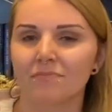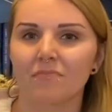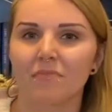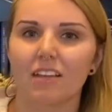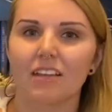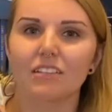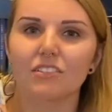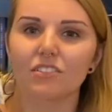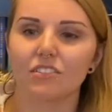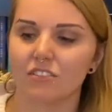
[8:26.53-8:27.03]

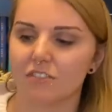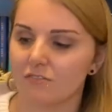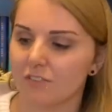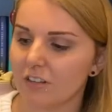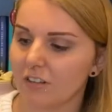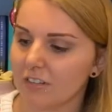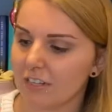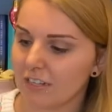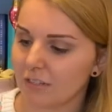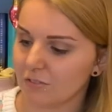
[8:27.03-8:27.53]
It just
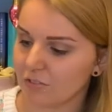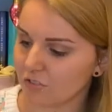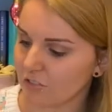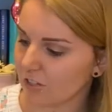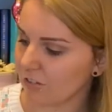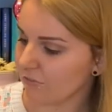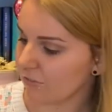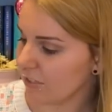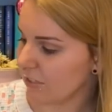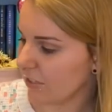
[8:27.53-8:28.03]
felt like it was
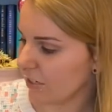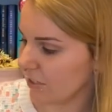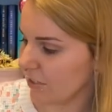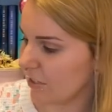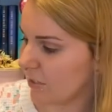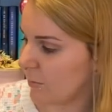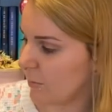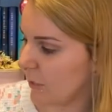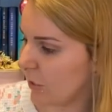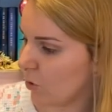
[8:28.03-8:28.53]
trying really hard
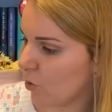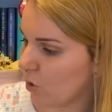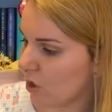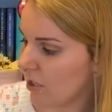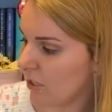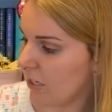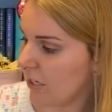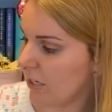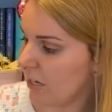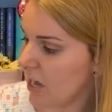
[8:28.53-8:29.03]
to be
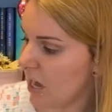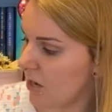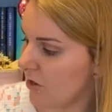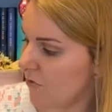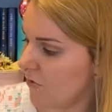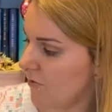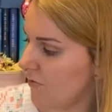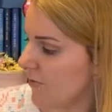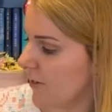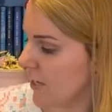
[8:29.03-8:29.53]
quirky and
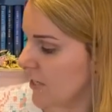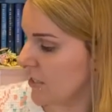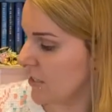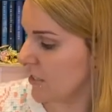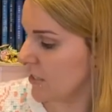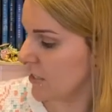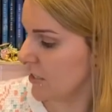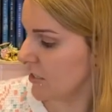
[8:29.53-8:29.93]
fun